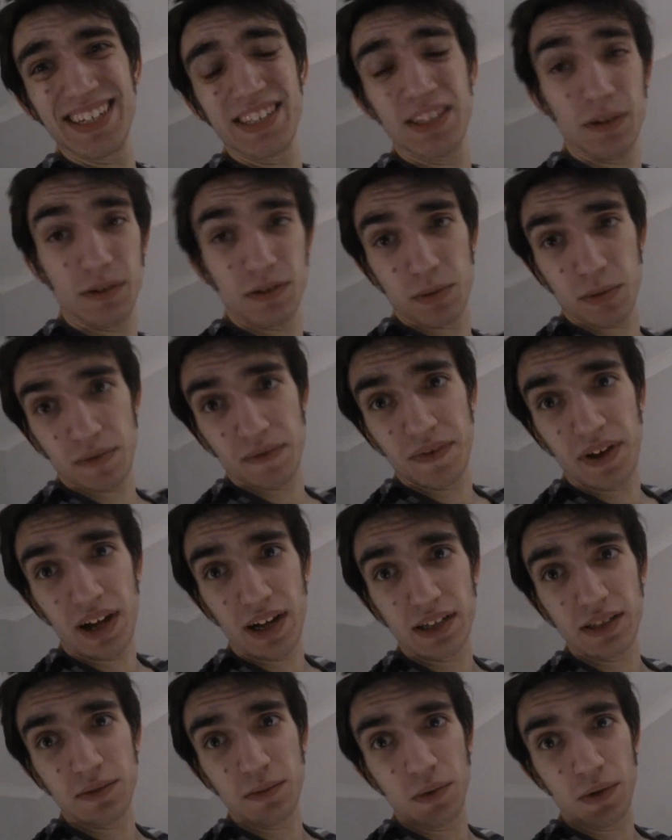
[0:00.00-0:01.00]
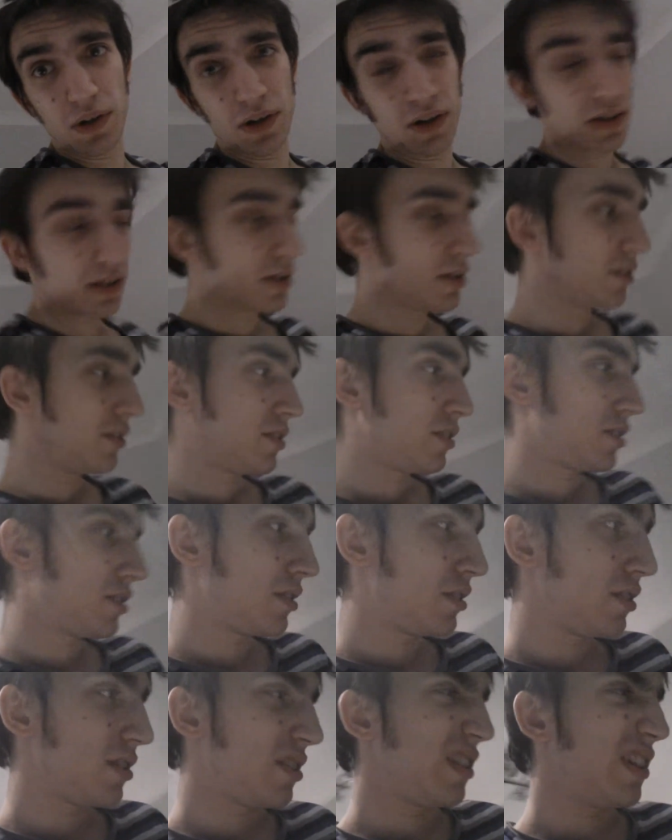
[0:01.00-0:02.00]
doing some effects work. Just
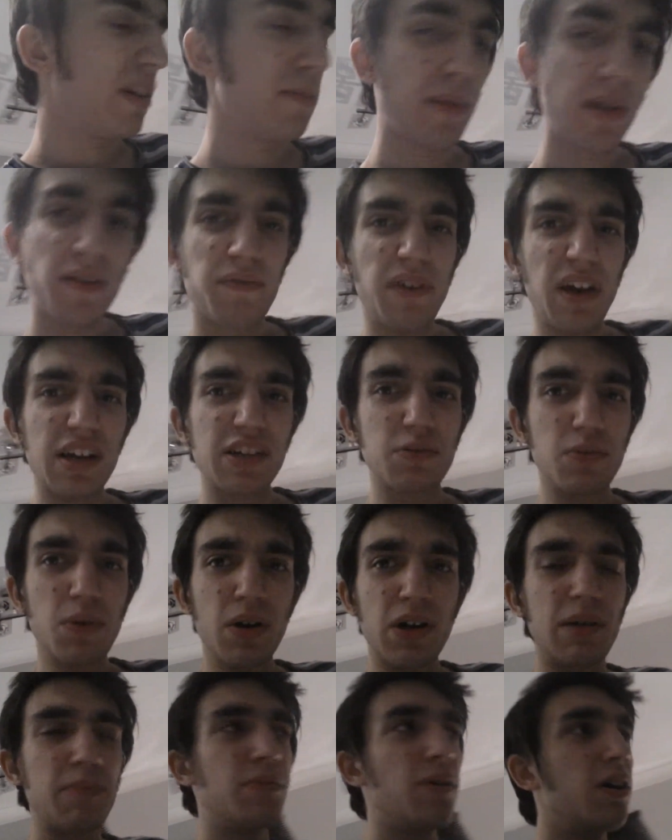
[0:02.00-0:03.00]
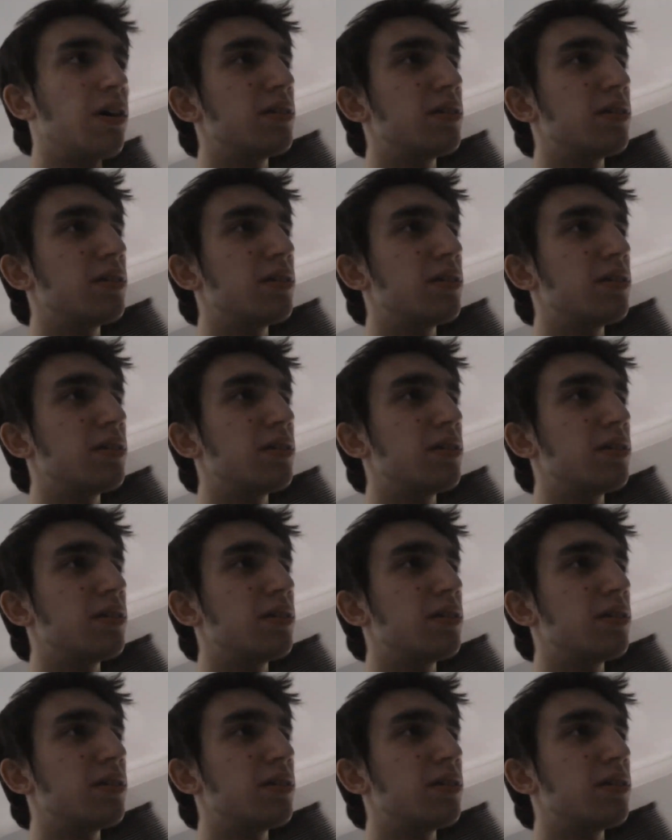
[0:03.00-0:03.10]
a little bit of effects work.